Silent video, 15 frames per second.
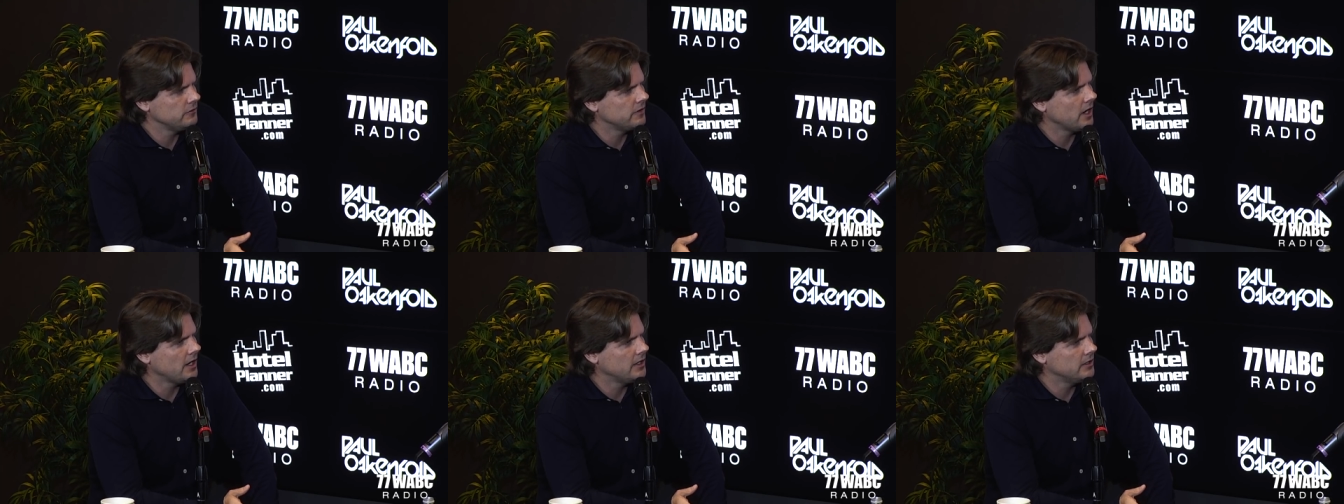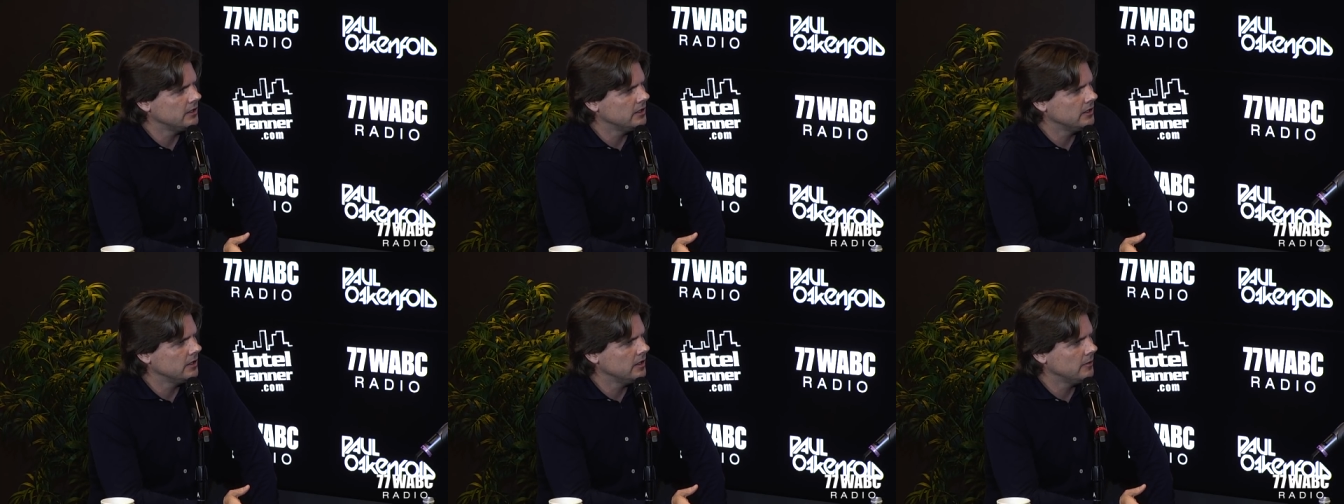You've got
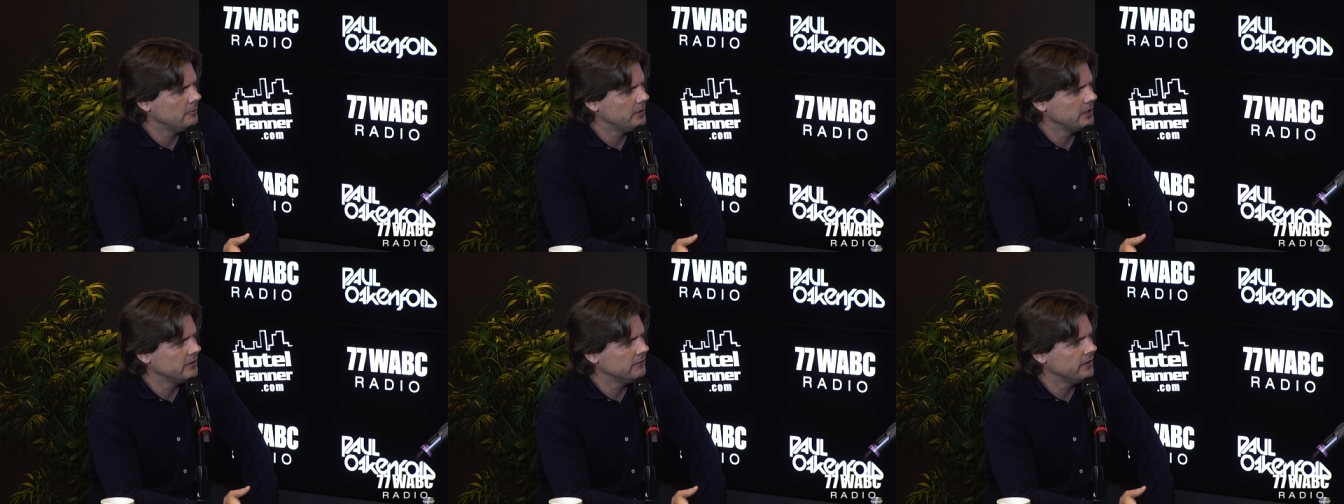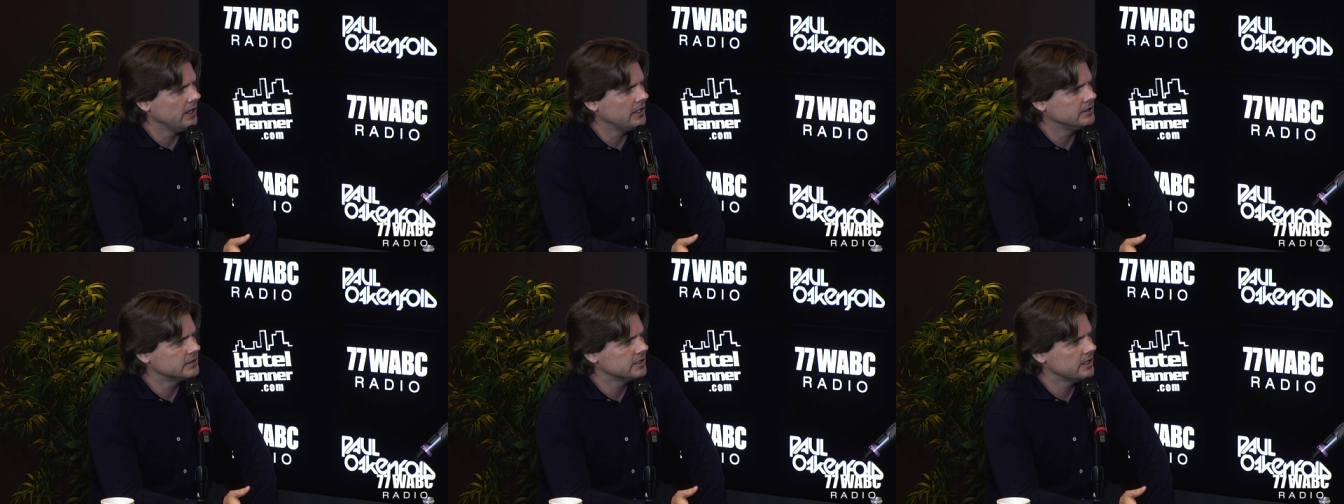a big
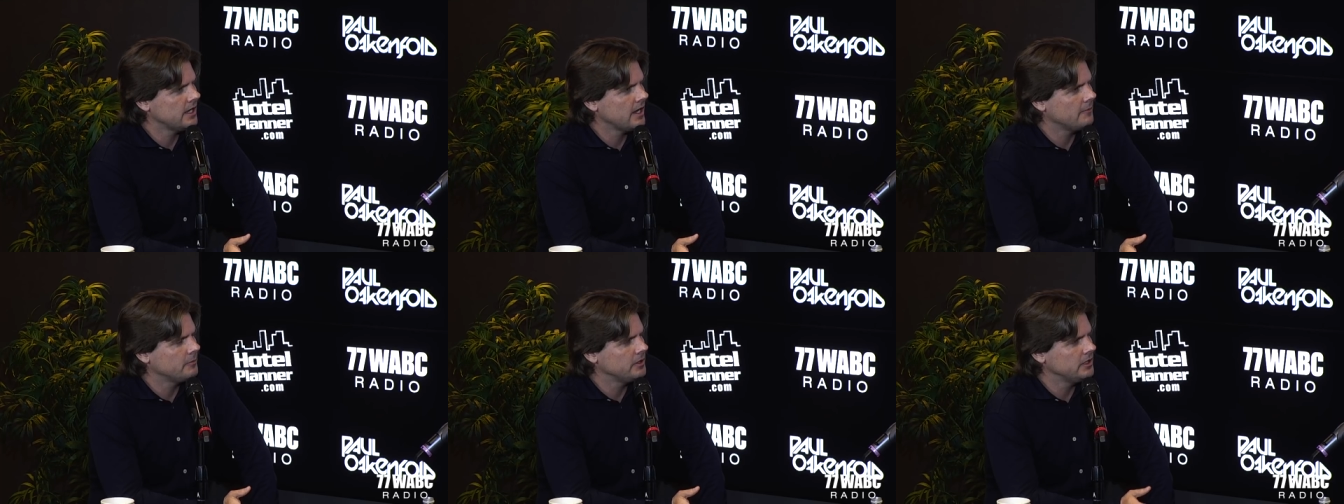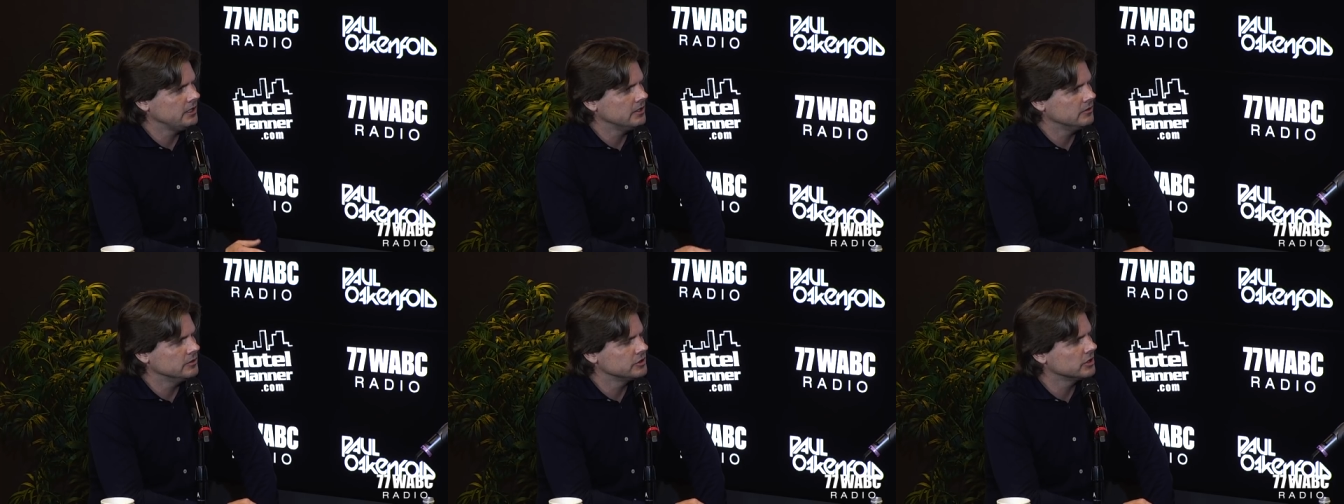event
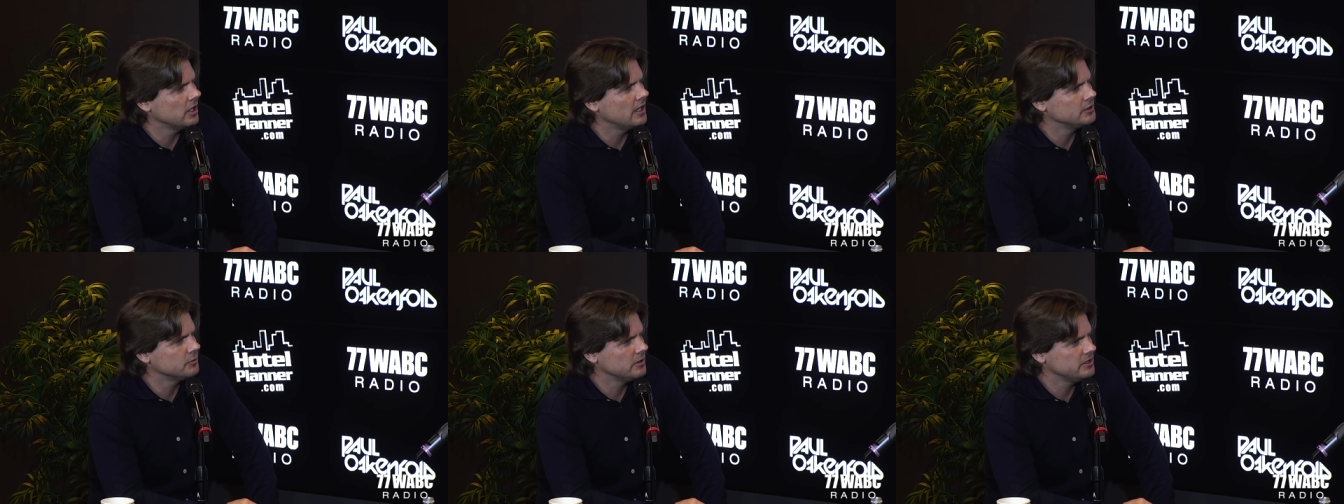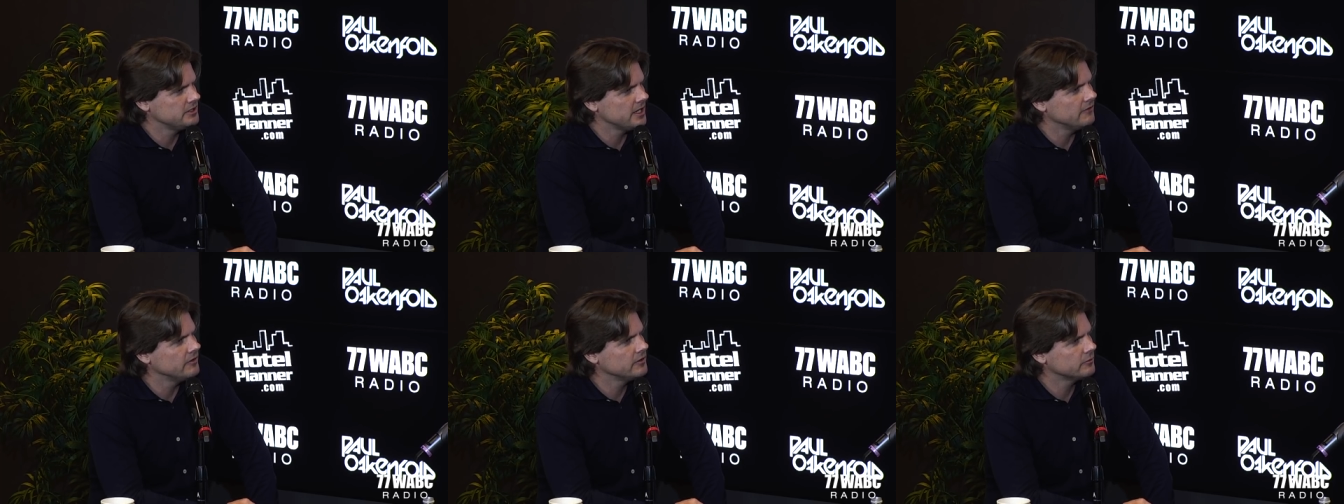happening on July
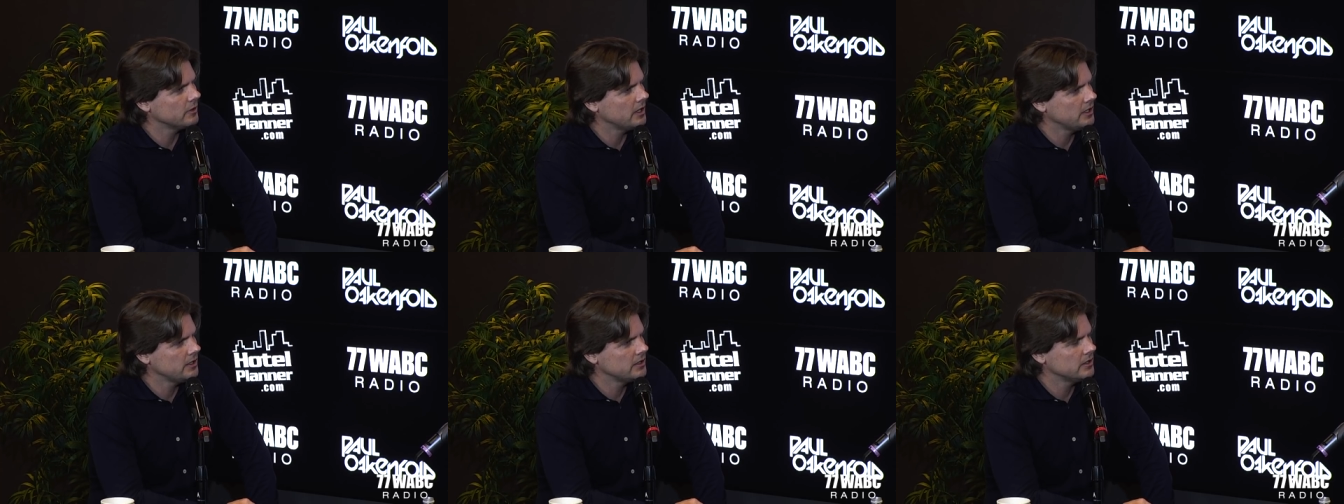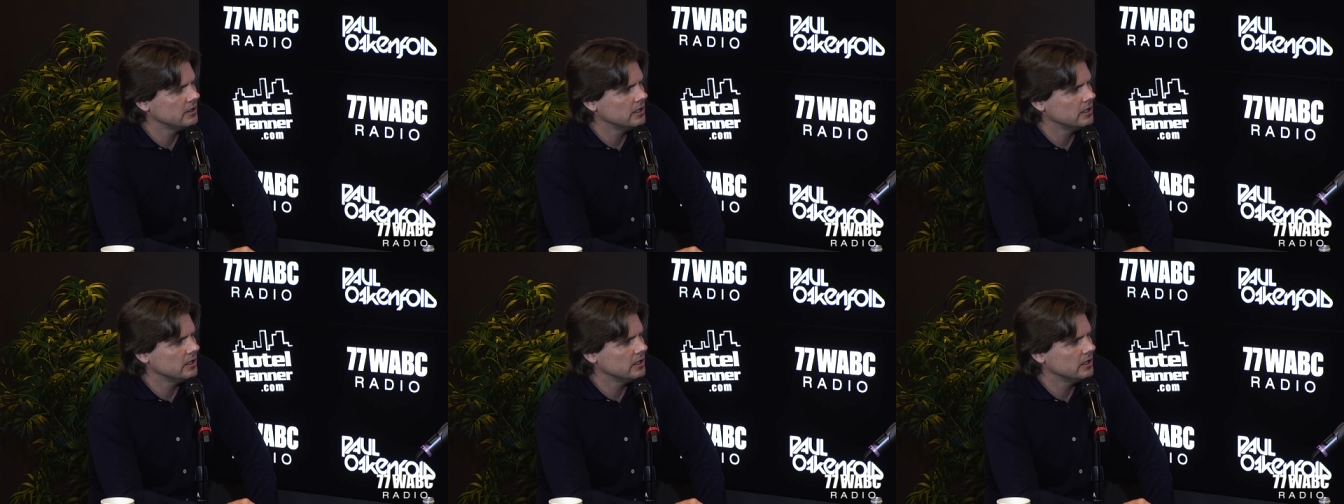27th, right?